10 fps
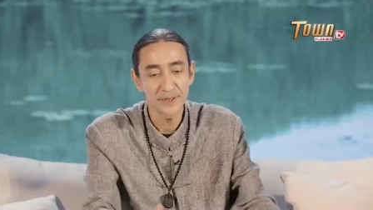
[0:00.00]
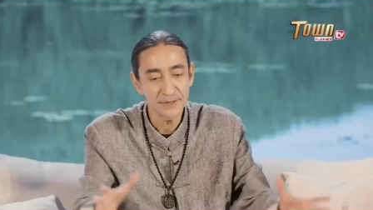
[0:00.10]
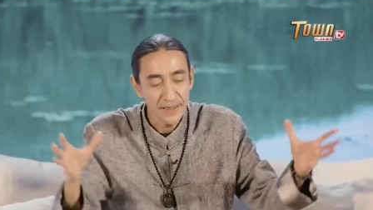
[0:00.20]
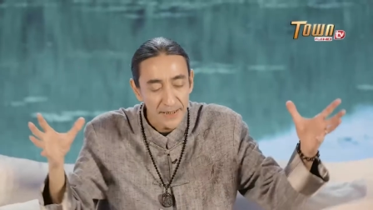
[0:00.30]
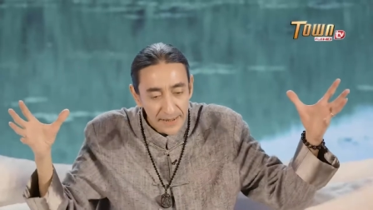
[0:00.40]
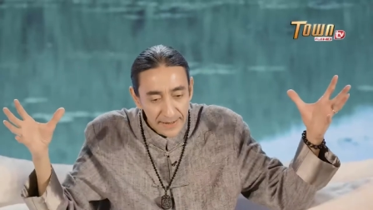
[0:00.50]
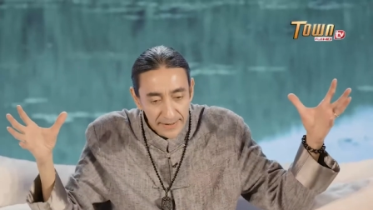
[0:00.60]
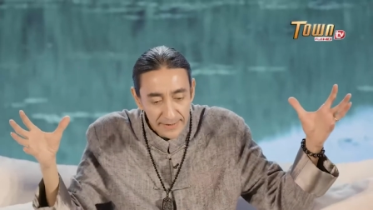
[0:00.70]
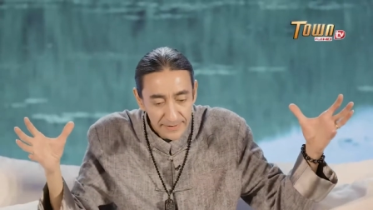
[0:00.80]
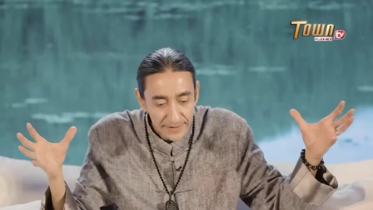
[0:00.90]
But
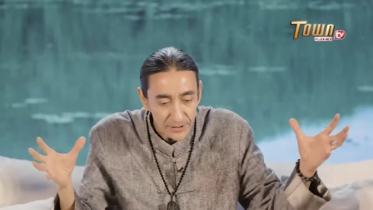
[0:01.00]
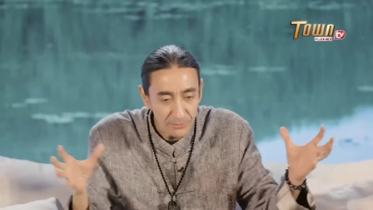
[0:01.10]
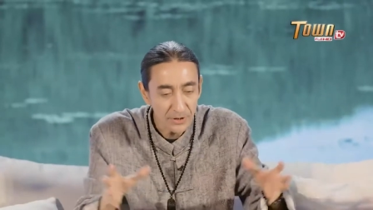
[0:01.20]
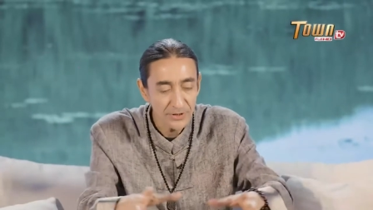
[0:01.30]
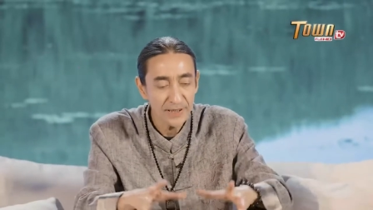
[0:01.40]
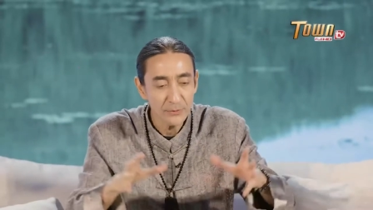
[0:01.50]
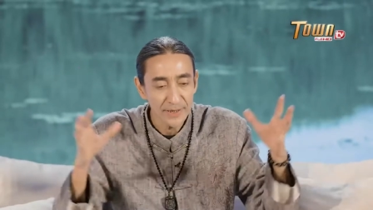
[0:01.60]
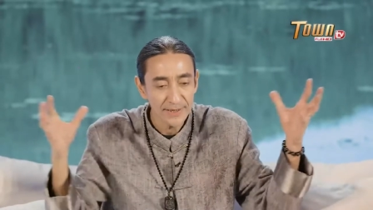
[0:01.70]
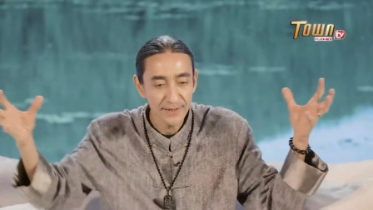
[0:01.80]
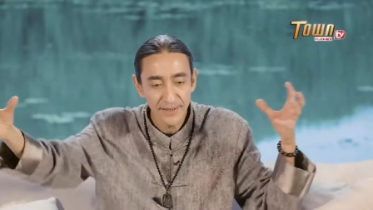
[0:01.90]
in the morning
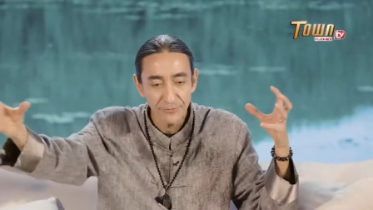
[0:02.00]
when the